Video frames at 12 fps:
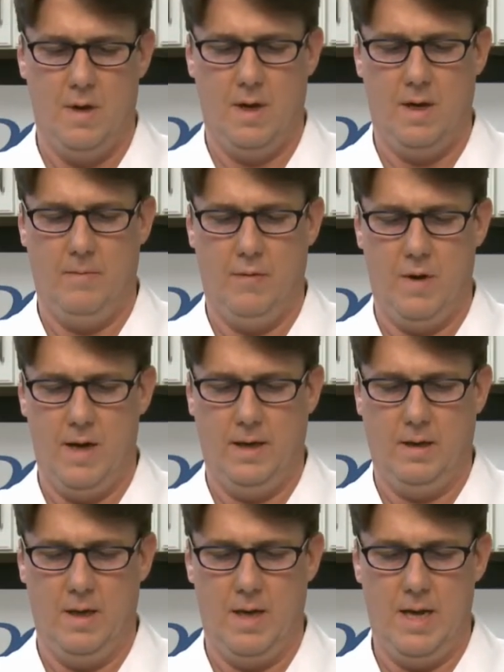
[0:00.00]
And
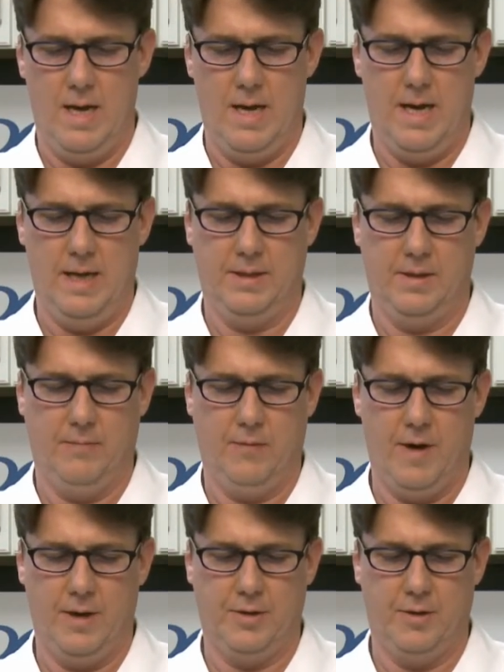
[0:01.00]
applying lots of
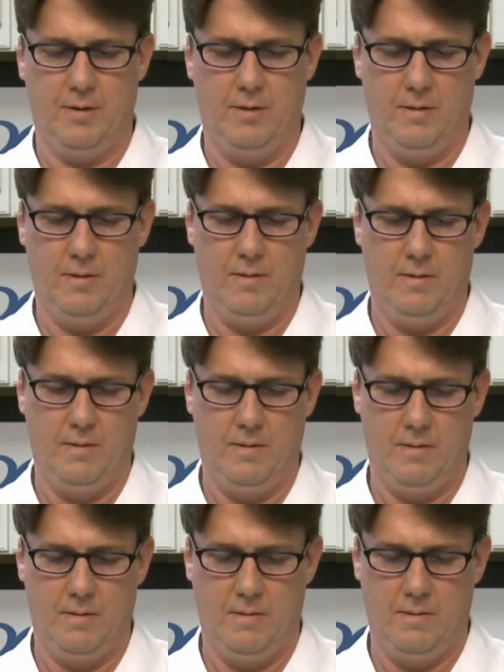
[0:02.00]
pressure.
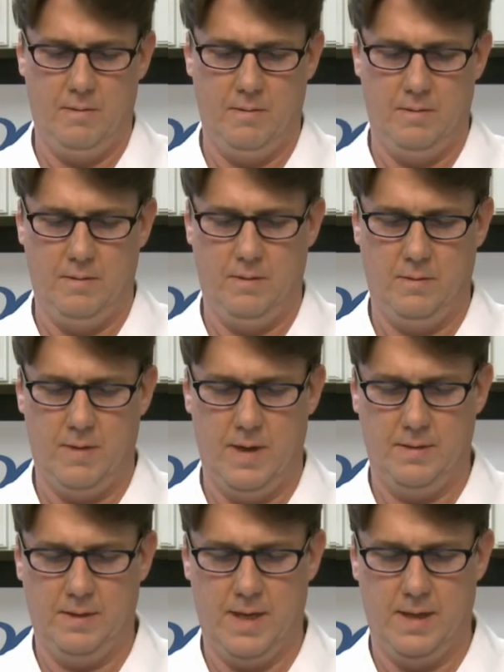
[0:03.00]

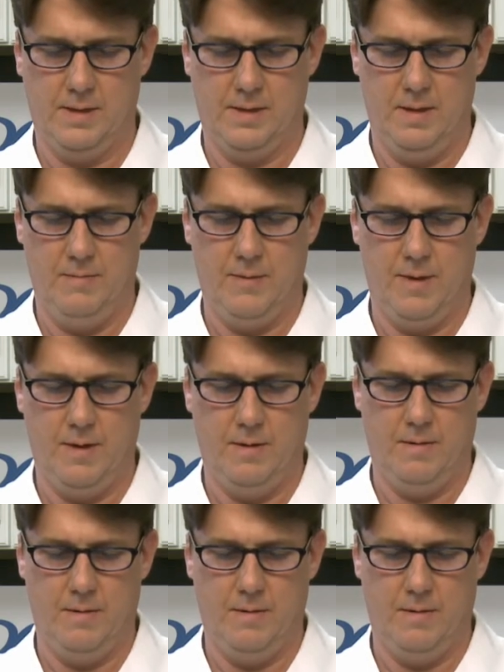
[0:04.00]
Crown's kind of slippery.